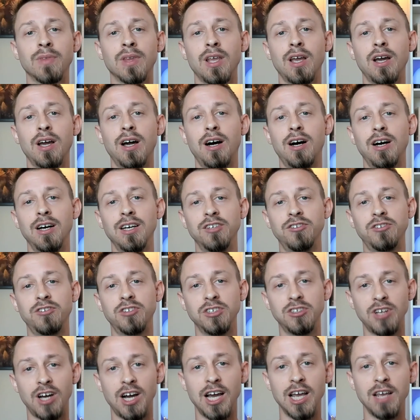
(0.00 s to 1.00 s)
is
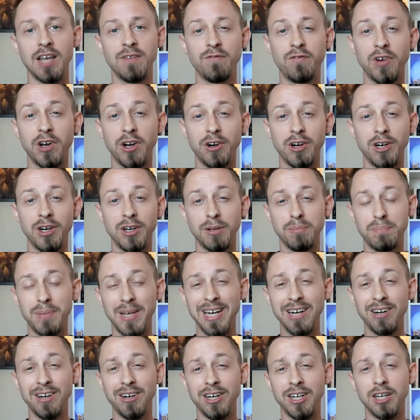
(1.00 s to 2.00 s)
the time
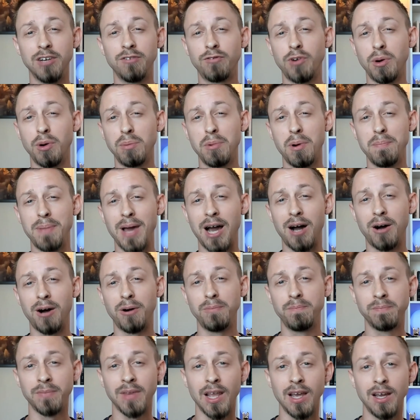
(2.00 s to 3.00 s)
period from
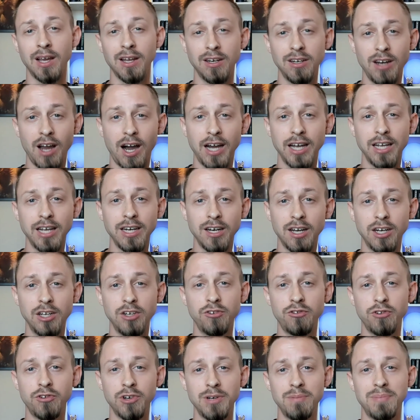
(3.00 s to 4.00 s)
about
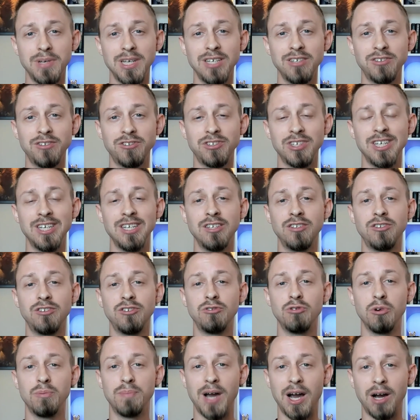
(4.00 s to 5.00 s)
900 BC
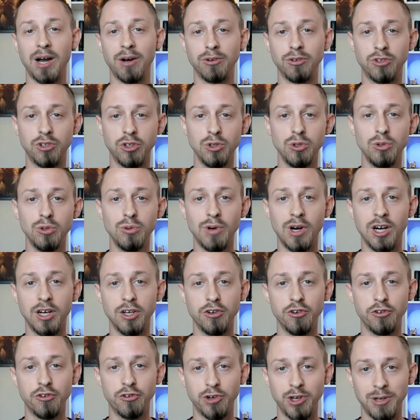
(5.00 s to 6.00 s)
to about
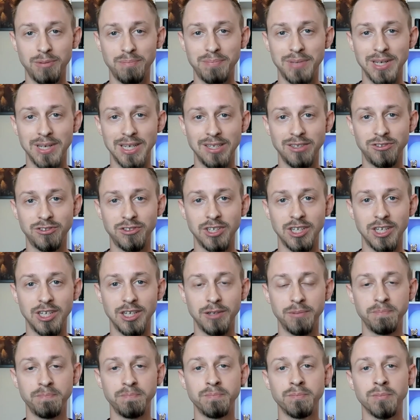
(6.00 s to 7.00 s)
200
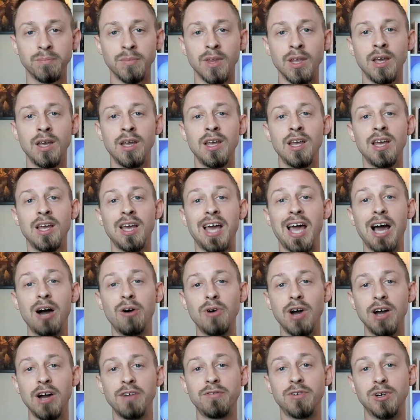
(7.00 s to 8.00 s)
BC.
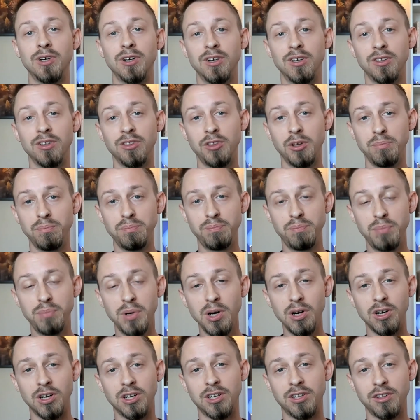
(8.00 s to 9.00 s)
However, the
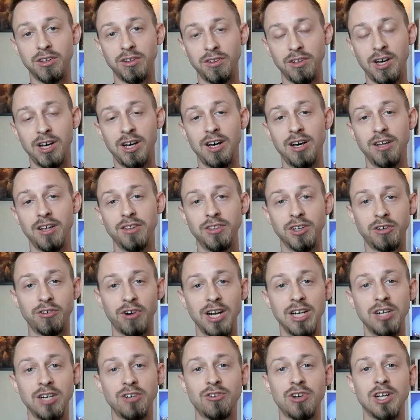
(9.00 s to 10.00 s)
book, The
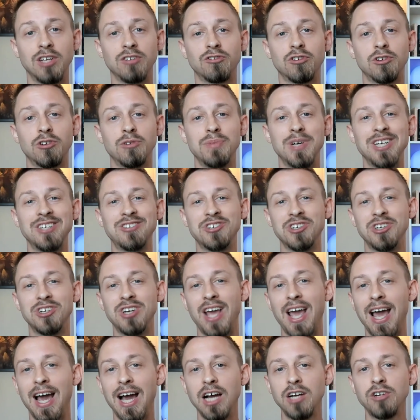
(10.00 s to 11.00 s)
Great Transformation,
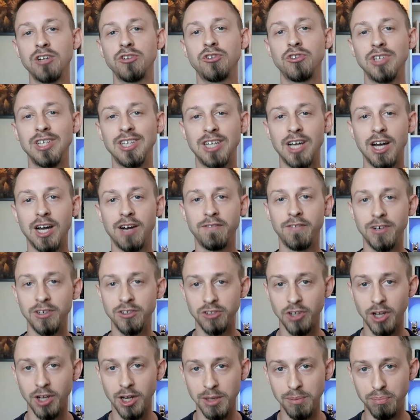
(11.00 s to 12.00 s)
actually
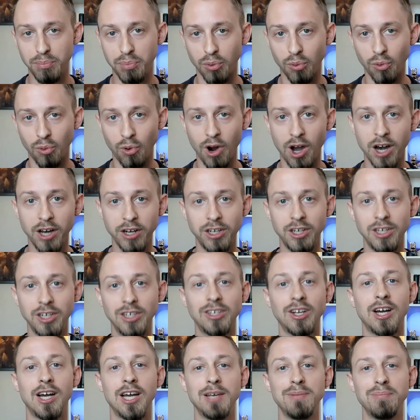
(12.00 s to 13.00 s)
covers a broader
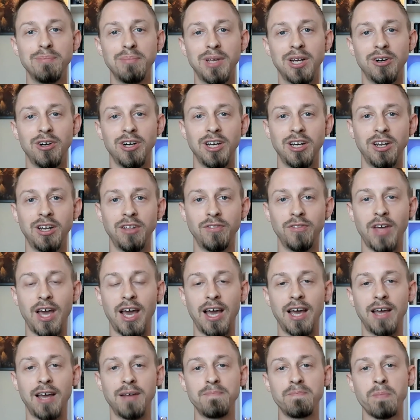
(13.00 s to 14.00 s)
time period in
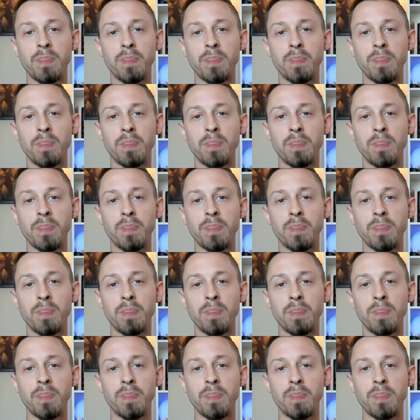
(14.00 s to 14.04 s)
that